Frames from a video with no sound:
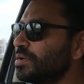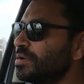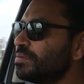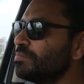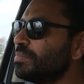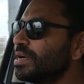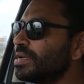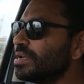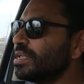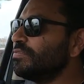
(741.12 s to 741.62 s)

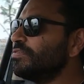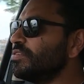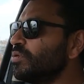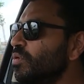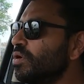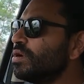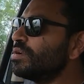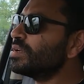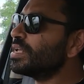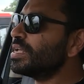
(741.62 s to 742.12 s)
But if you
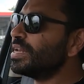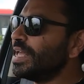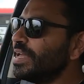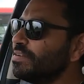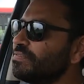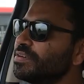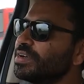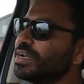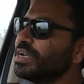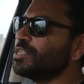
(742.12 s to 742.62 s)
want an
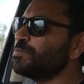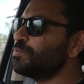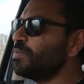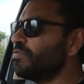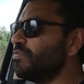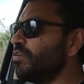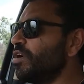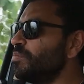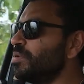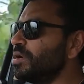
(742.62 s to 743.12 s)
effortless
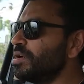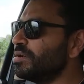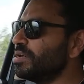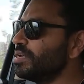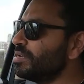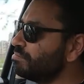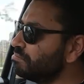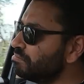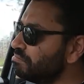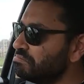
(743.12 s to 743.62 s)
performer,
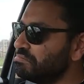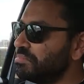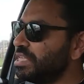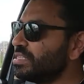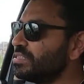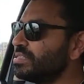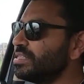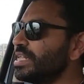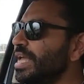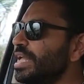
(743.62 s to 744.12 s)

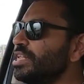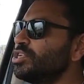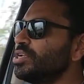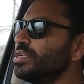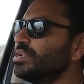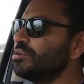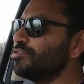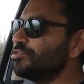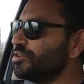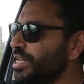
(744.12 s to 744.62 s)
this
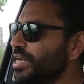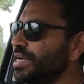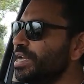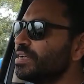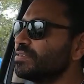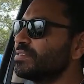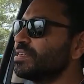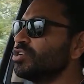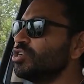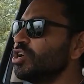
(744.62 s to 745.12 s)
engine really
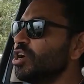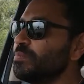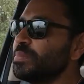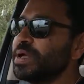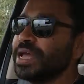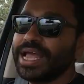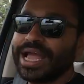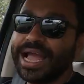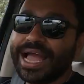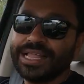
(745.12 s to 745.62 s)
does the job.
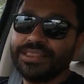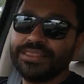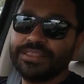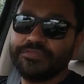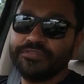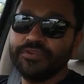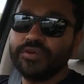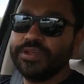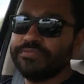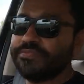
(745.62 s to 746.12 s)
And the
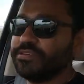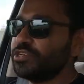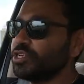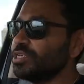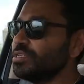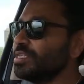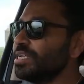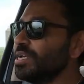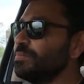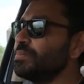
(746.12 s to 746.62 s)
fuel
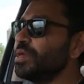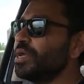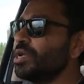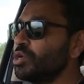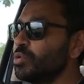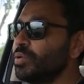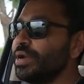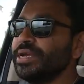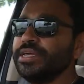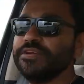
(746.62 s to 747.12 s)
efficiency,
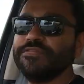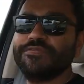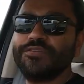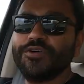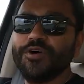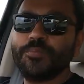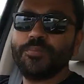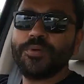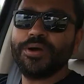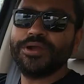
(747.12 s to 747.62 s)

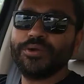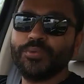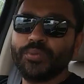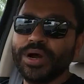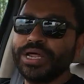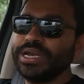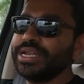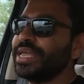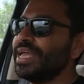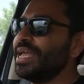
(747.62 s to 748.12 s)
24.1
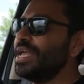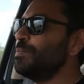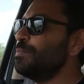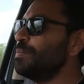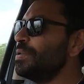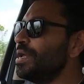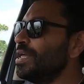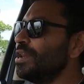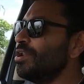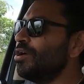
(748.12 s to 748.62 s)

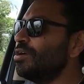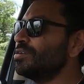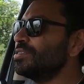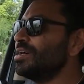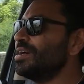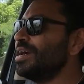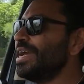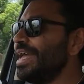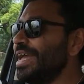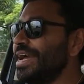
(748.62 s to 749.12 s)
kmpl on
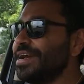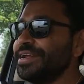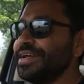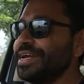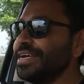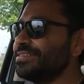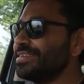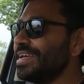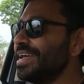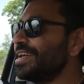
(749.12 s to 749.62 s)
the
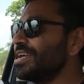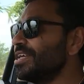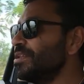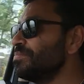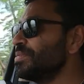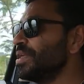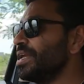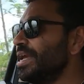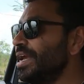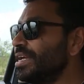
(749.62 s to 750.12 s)
ARI cycle,
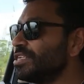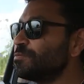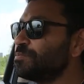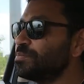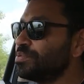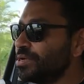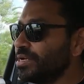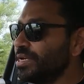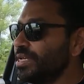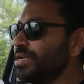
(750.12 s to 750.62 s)
is
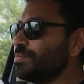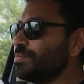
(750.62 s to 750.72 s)
pretty